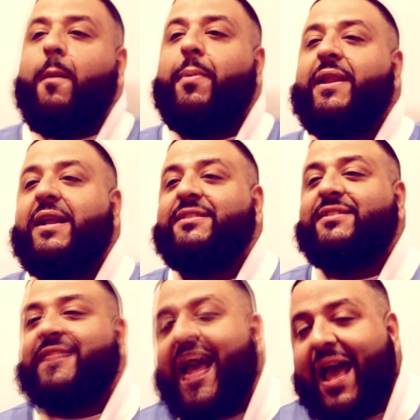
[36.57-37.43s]
But not
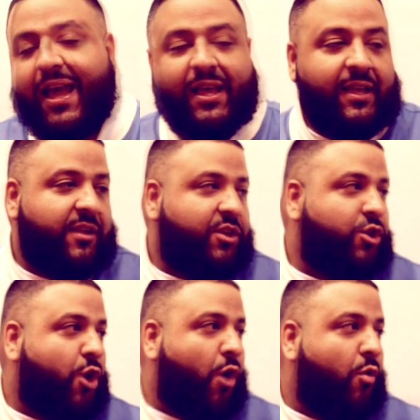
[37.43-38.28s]
just that,
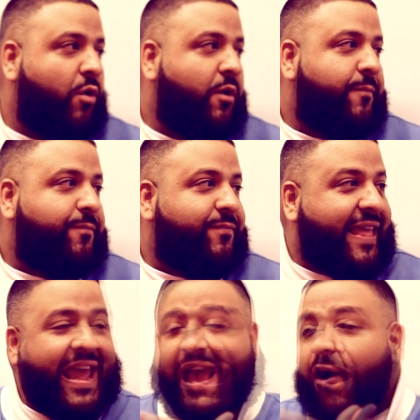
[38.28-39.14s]
you know,
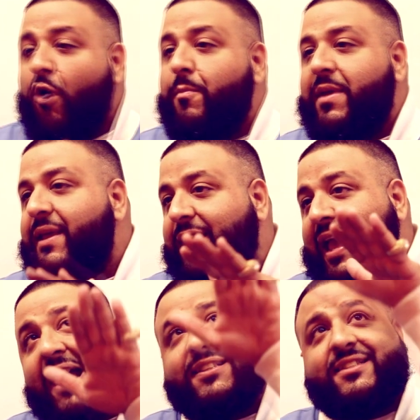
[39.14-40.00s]
they help me
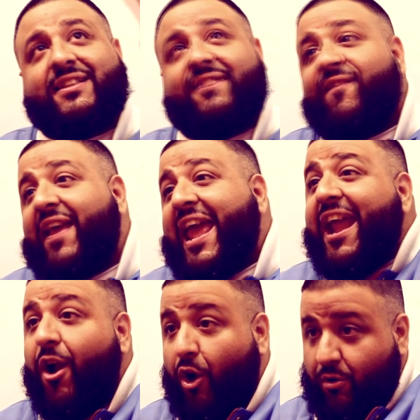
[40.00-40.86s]
catch air.